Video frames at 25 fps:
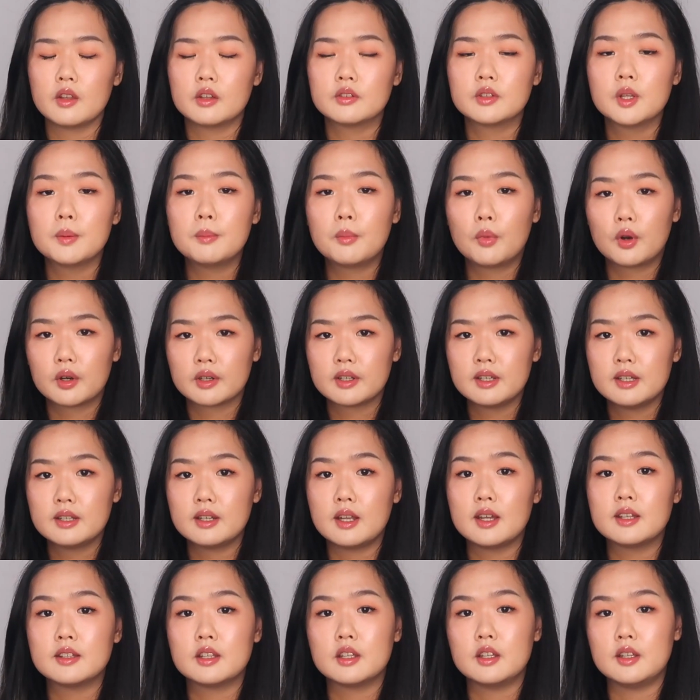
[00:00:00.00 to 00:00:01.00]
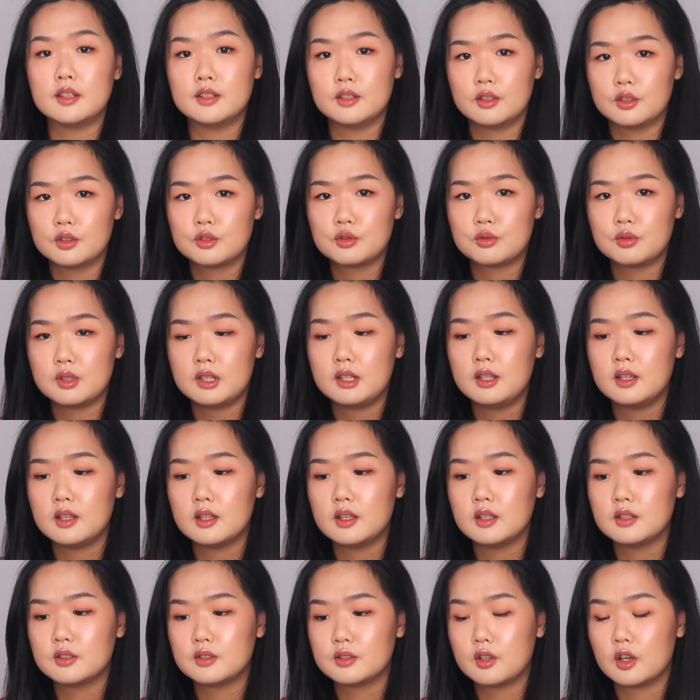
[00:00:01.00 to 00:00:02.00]
The market and the industry
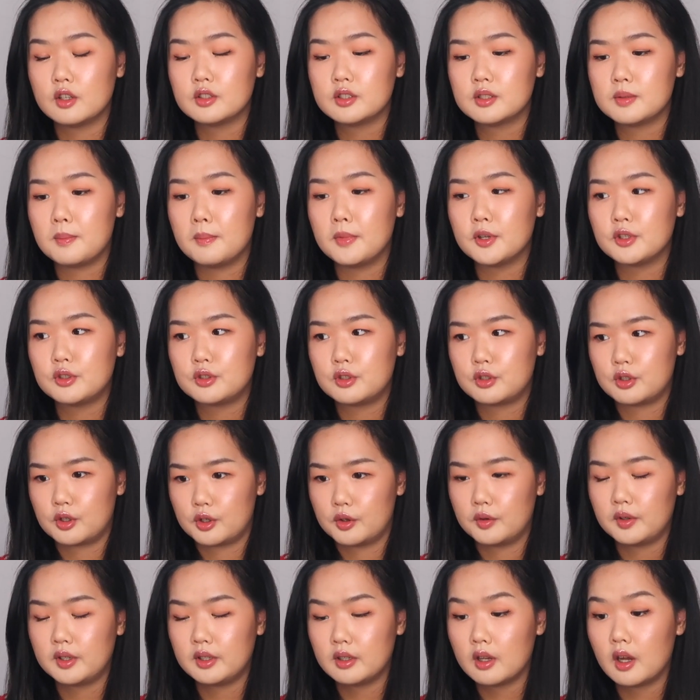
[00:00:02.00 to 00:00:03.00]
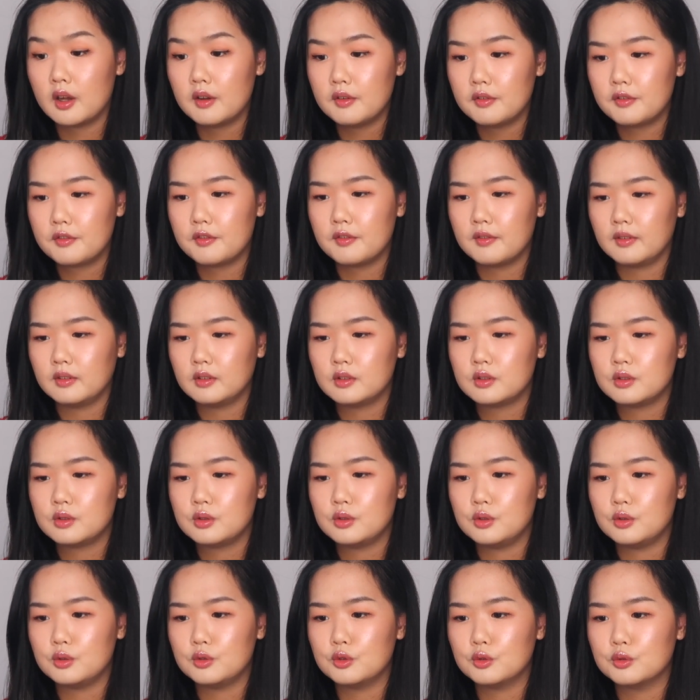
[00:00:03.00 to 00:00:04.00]
is not mature enough
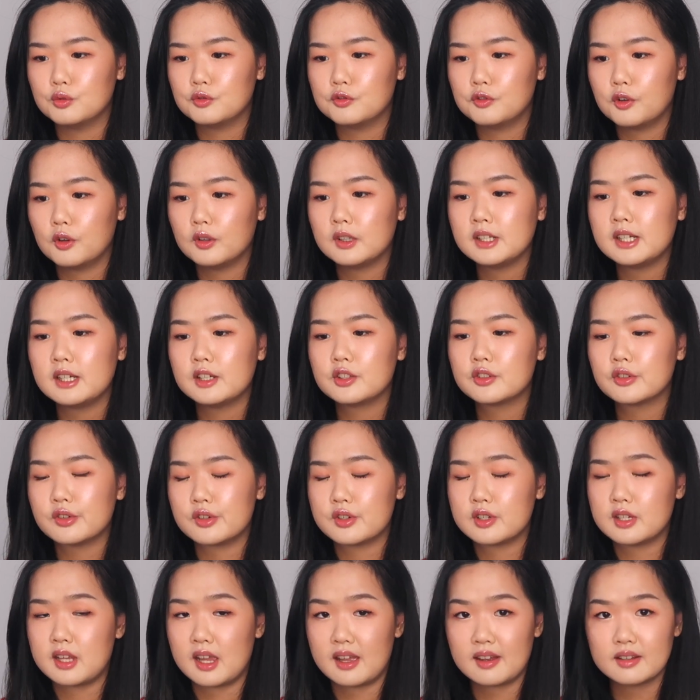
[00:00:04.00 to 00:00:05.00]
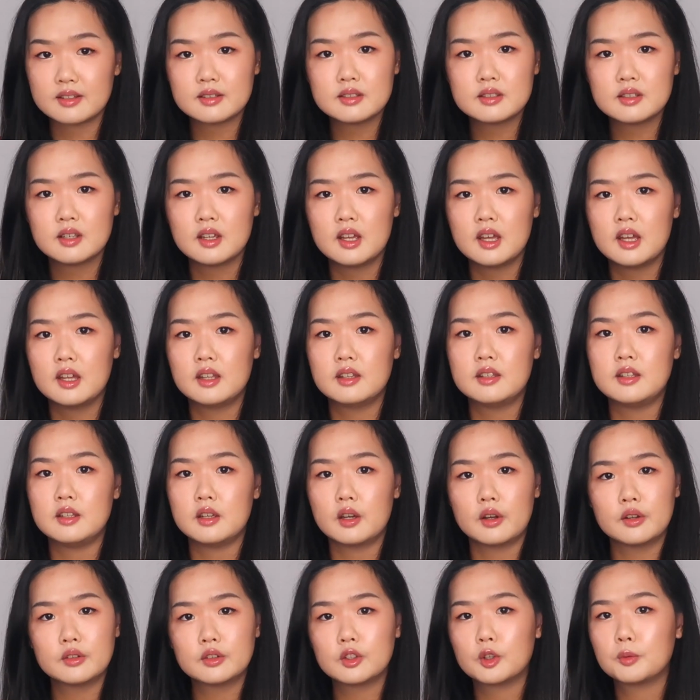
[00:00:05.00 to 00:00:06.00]
to fully understand
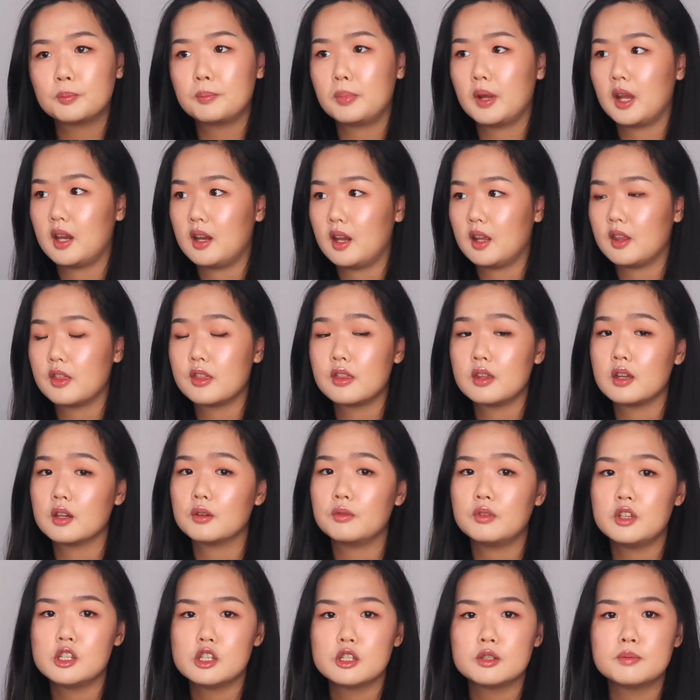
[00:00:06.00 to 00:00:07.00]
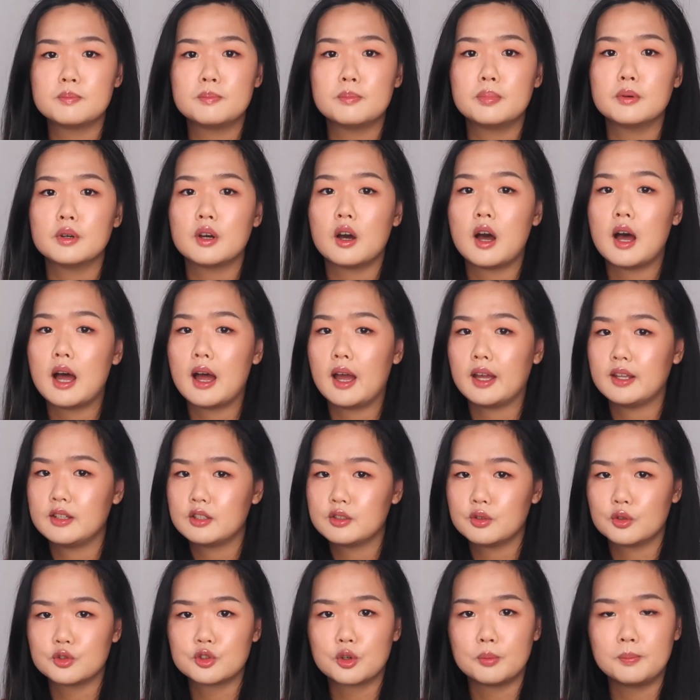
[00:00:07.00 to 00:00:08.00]
the underpinning theories behind
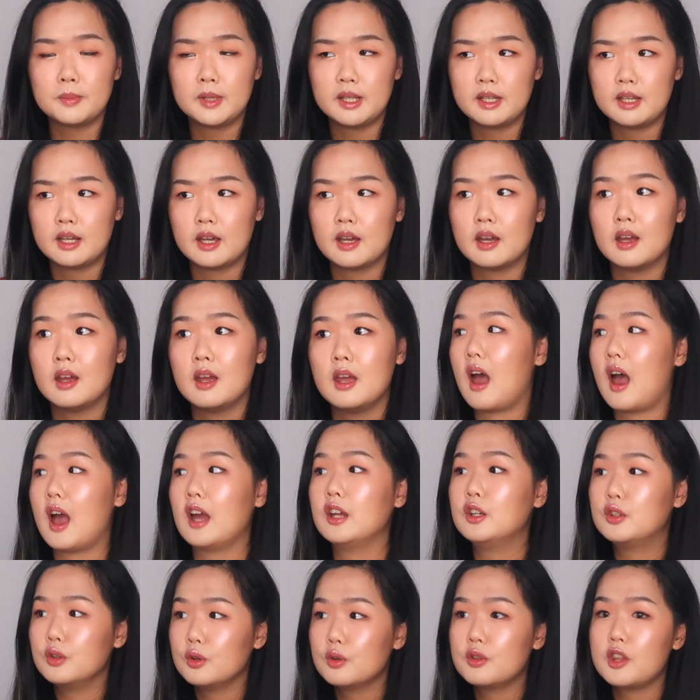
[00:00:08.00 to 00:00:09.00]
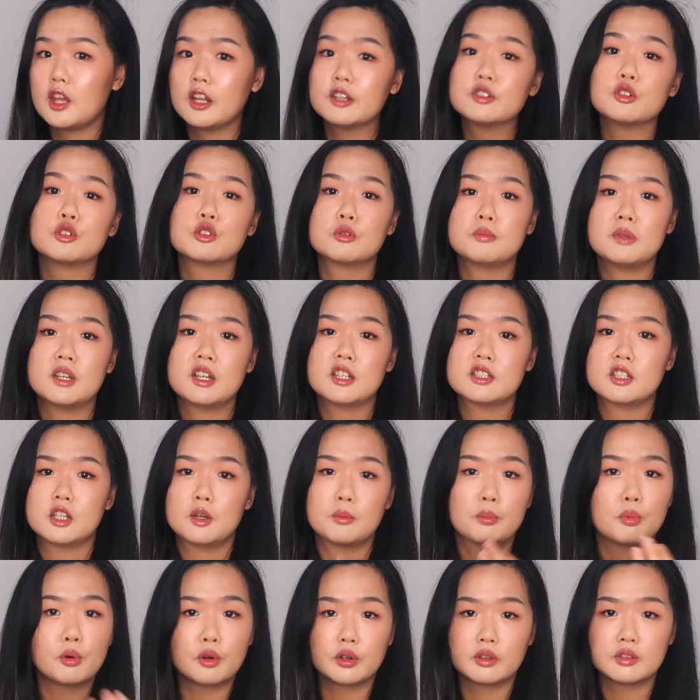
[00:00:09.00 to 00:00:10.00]
social media. I do think social media is an
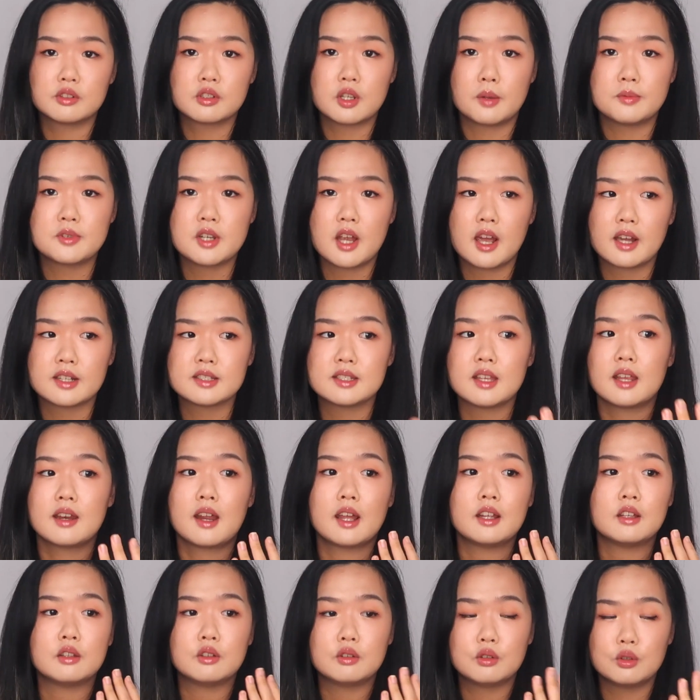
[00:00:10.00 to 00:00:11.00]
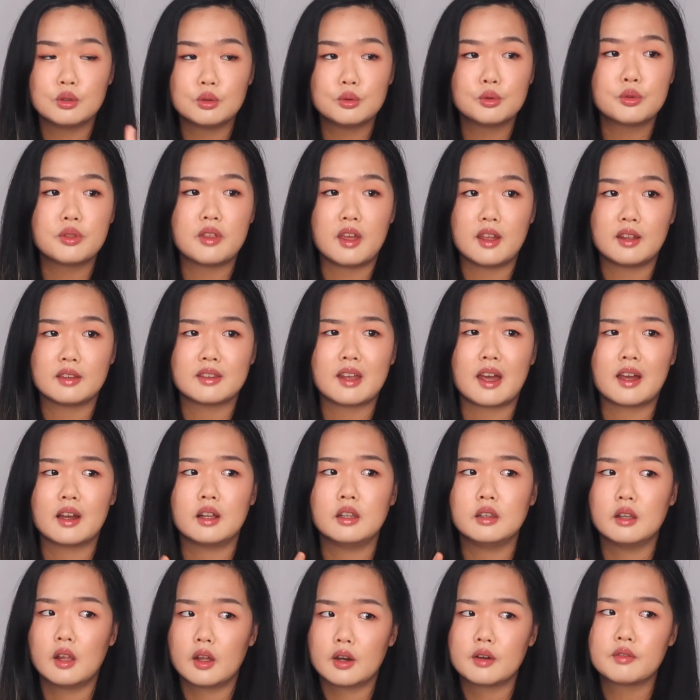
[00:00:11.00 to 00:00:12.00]
important subject, and I do think that
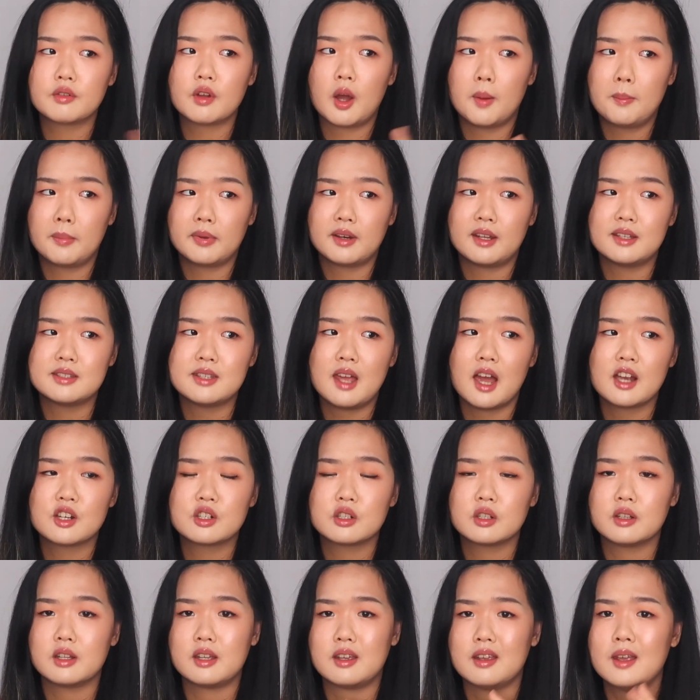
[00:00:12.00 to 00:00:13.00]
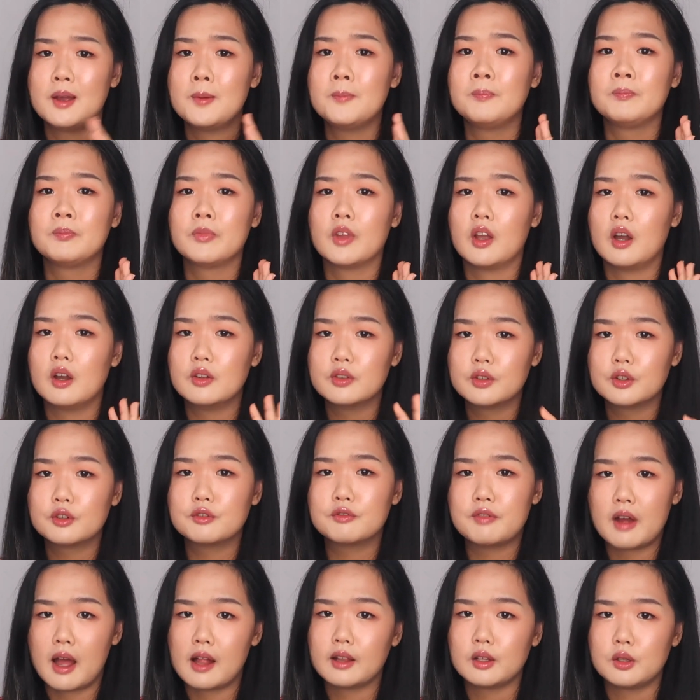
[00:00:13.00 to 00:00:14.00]
a lot of companies actually
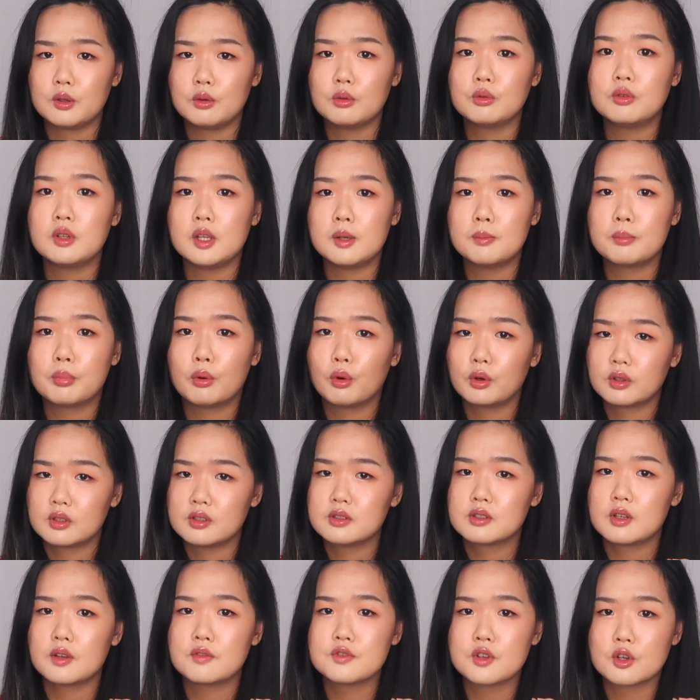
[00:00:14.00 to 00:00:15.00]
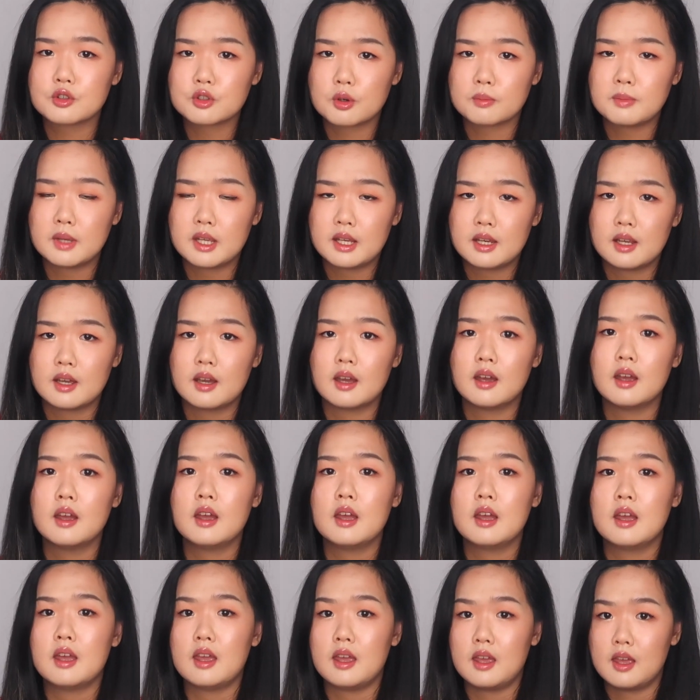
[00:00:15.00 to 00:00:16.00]
undervalue the importance of social media
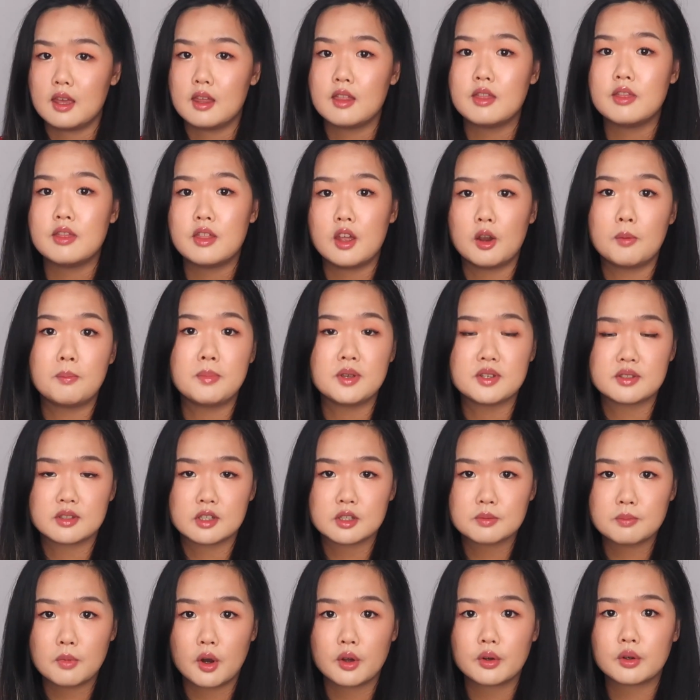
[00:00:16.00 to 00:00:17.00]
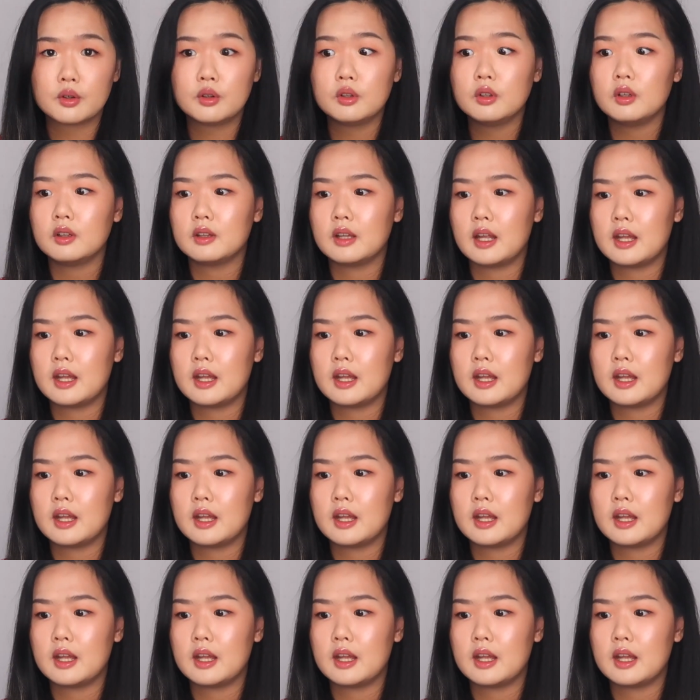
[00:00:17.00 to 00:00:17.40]
in their business model.